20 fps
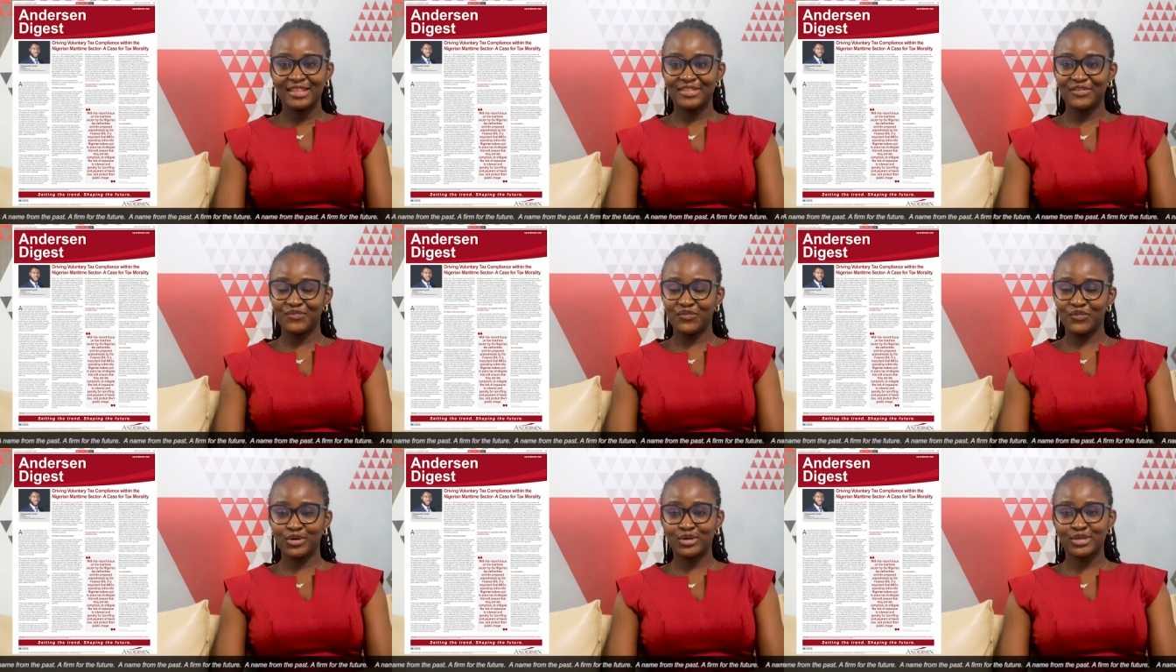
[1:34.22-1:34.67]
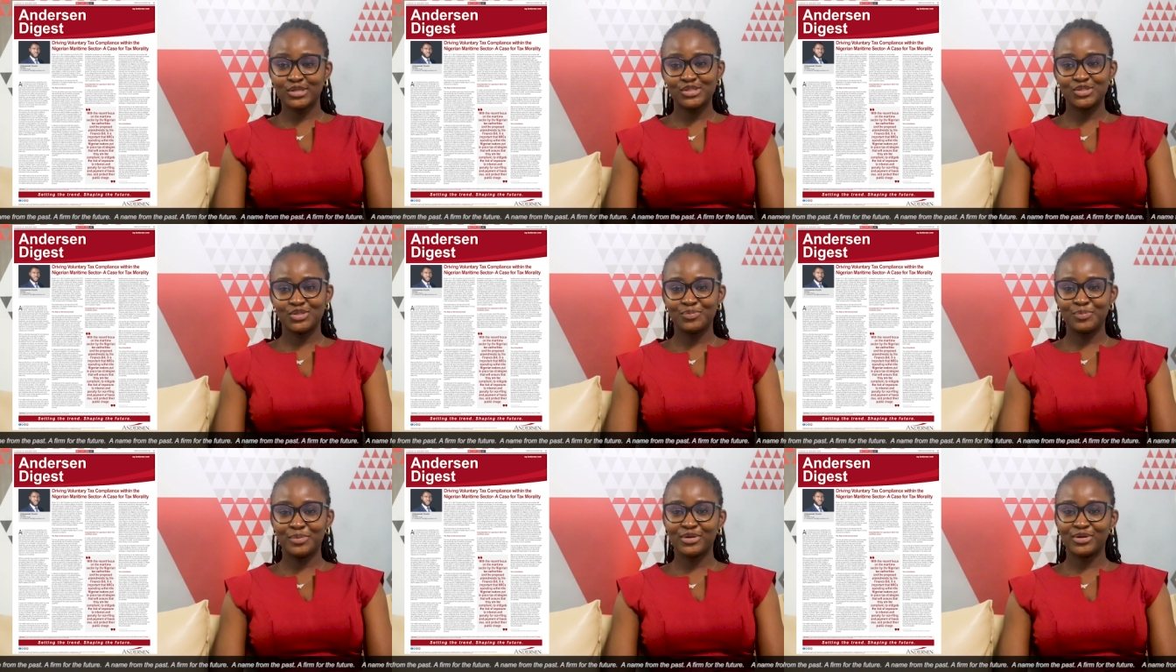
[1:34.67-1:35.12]
the focus
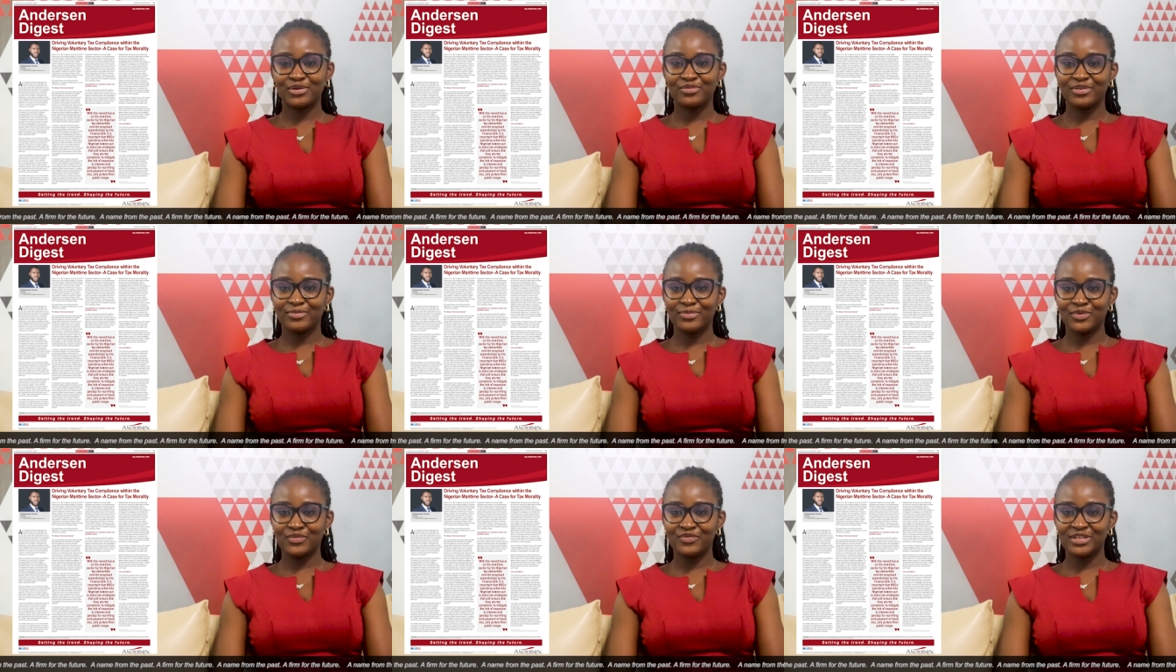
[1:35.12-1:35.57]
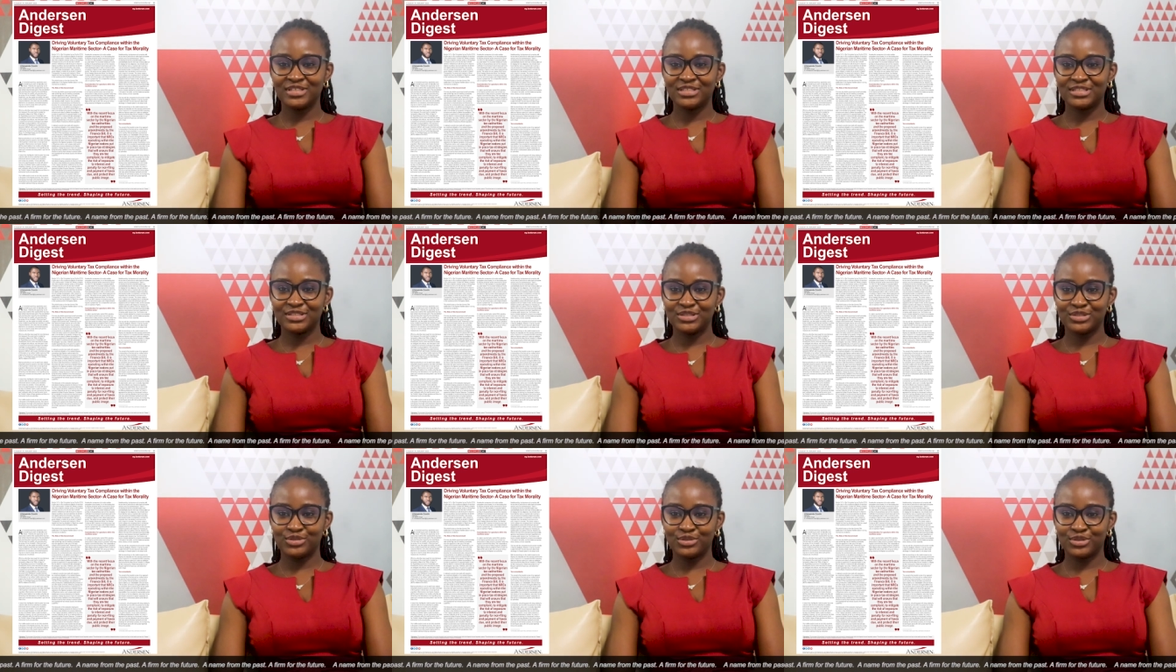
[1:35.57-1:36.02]
should be on removing
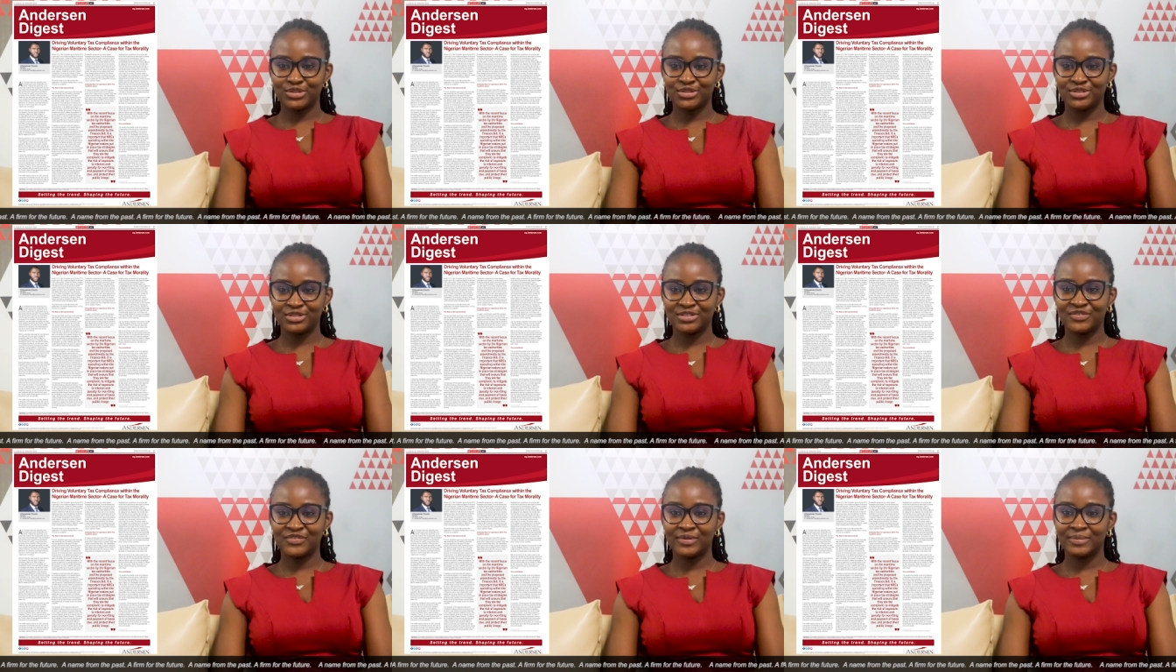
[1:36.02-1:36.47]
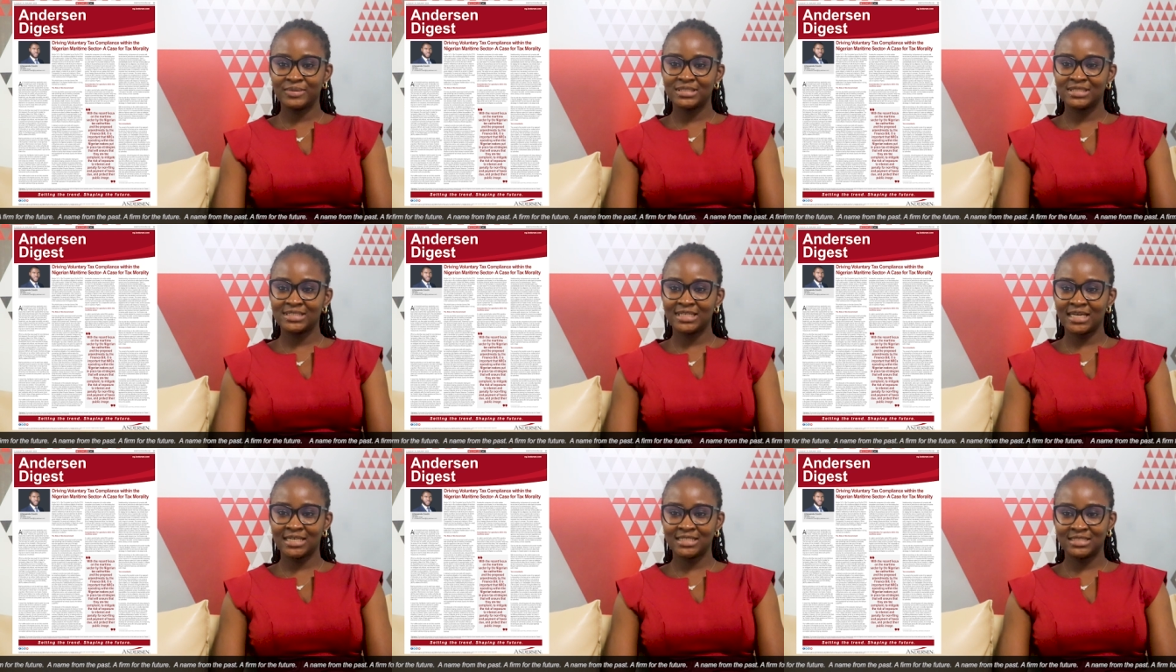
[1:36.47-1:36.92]
distortions from the
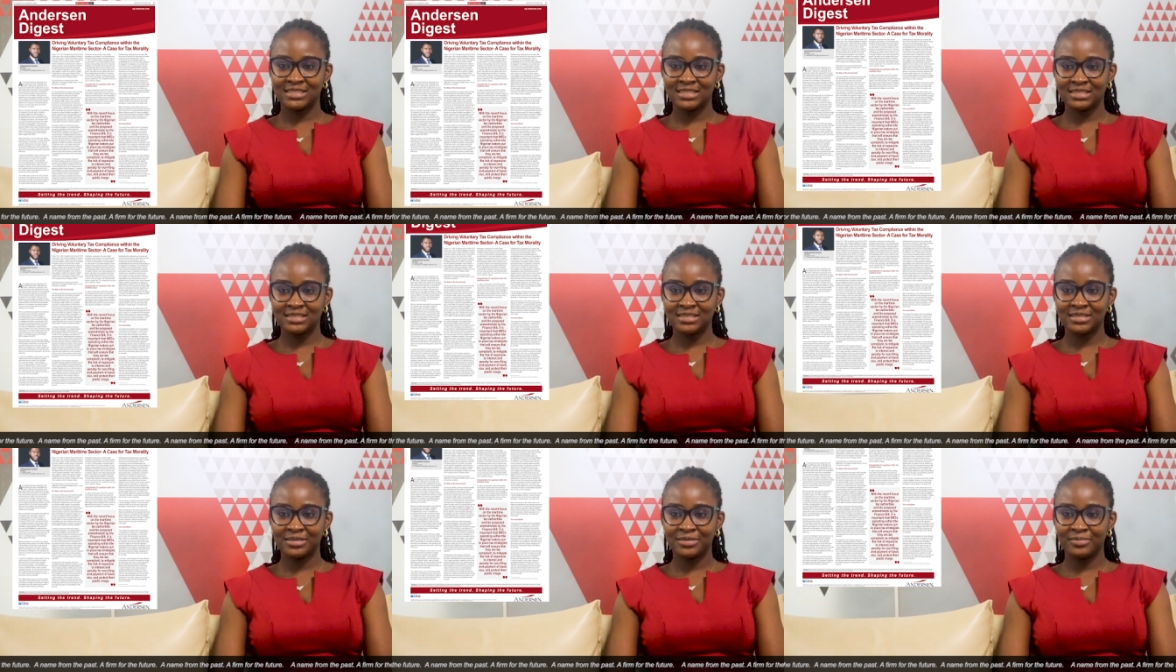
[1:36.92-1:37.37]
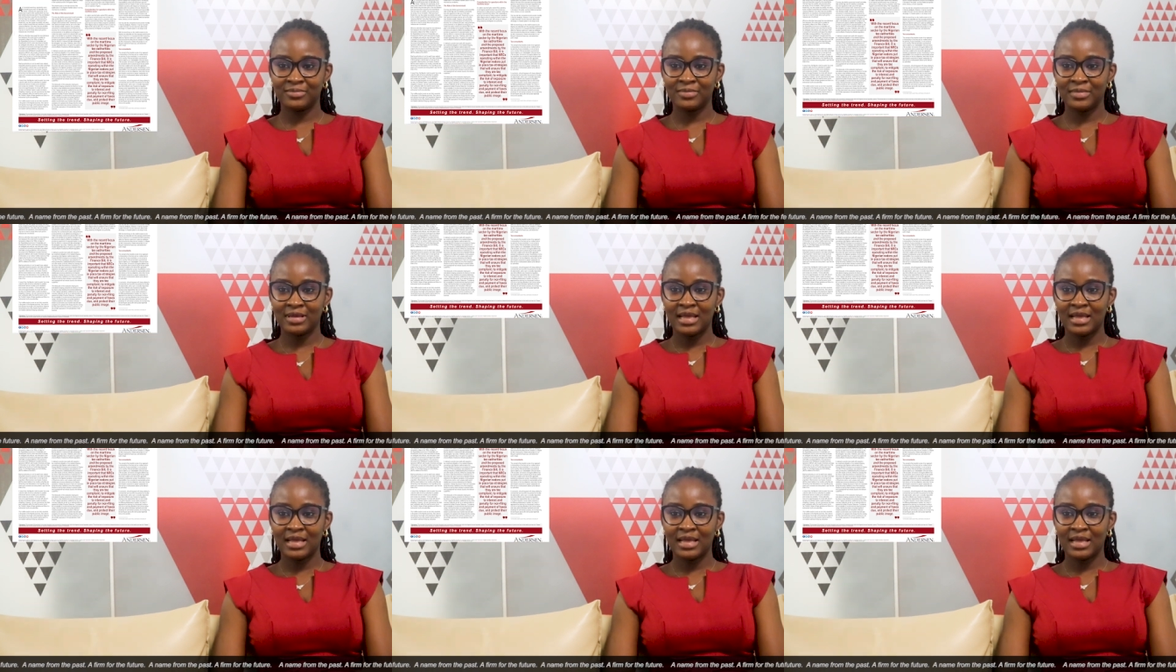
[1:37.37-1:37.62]
tax system